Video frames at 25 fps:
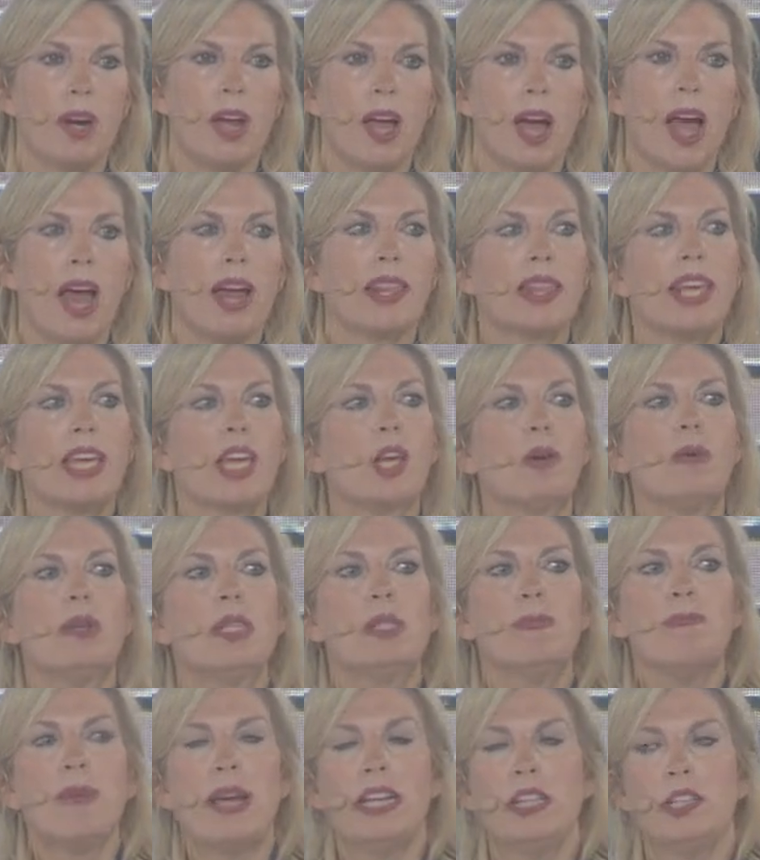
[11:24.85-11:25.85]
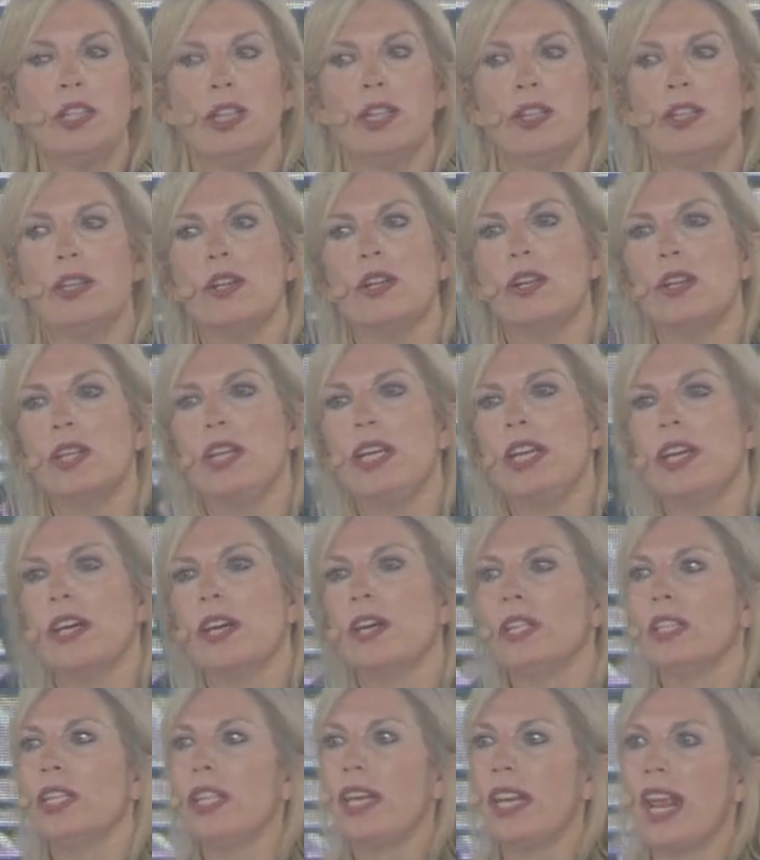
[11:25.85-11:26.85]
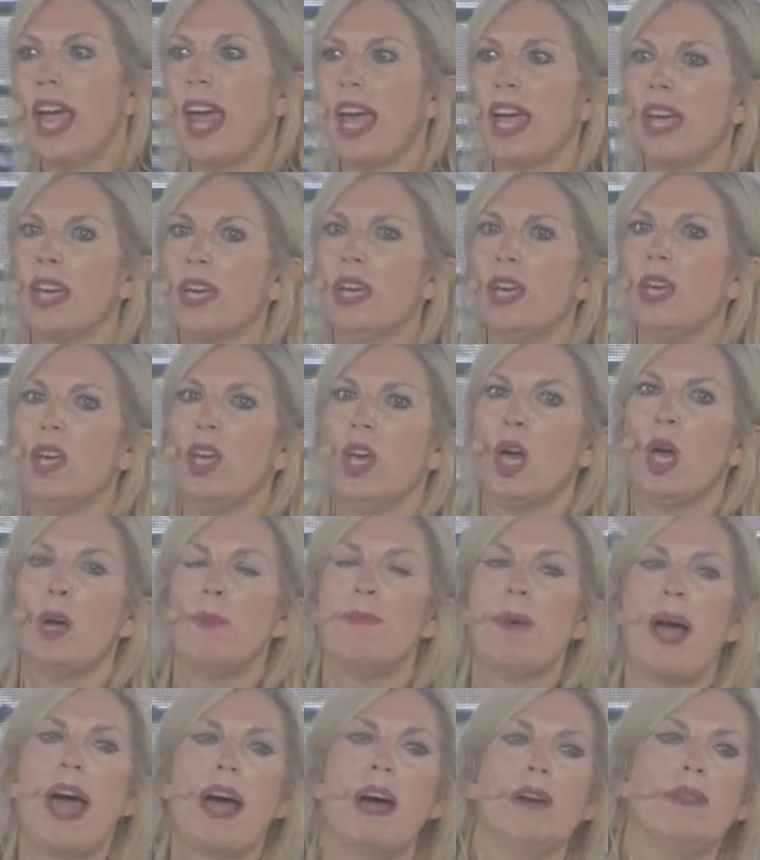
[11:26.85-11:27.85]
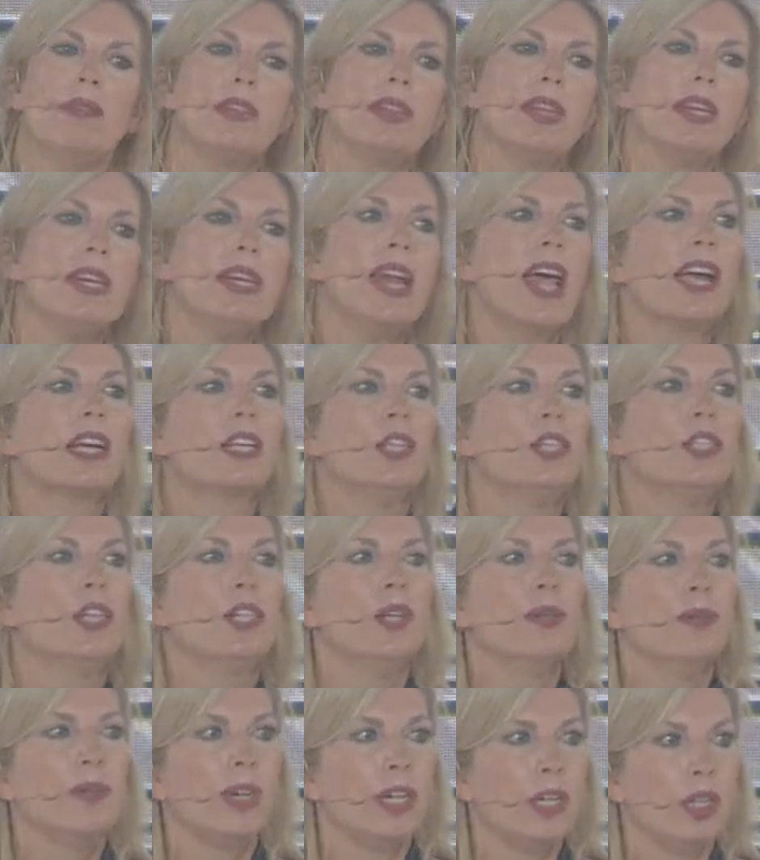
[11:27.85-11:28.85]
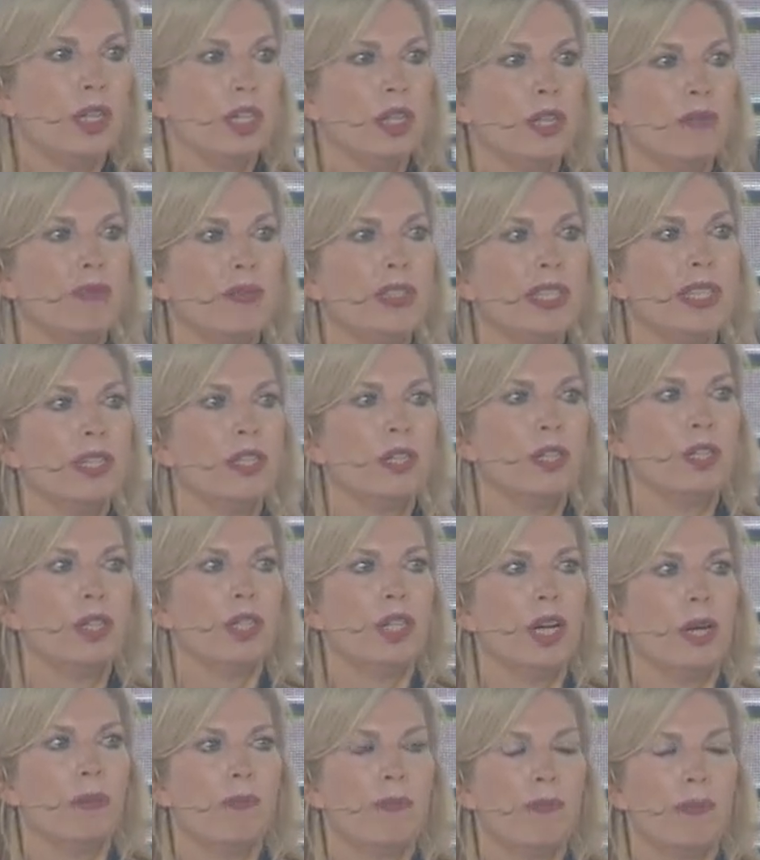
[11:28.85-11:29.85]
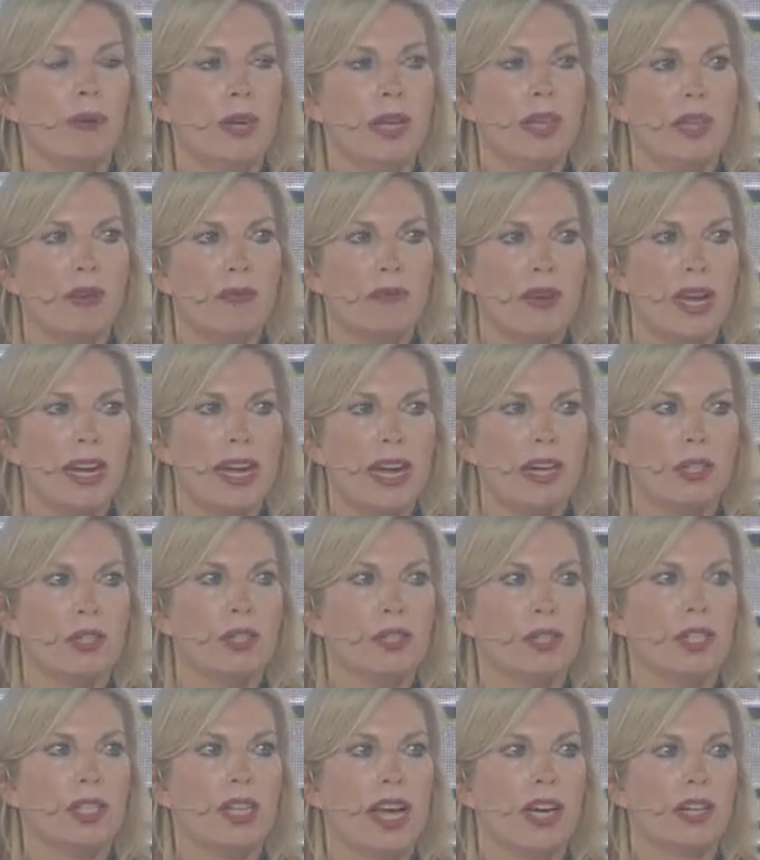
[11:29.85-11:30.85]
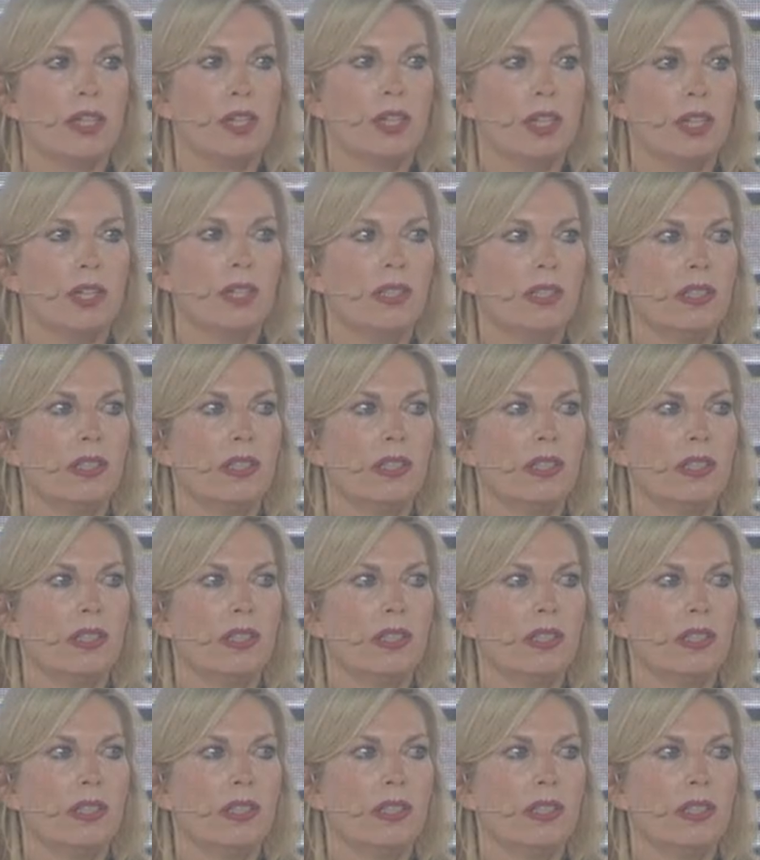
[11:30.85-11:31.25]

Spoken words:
I think it was mentioned earlier today about the next generation of leadership in the financial sector.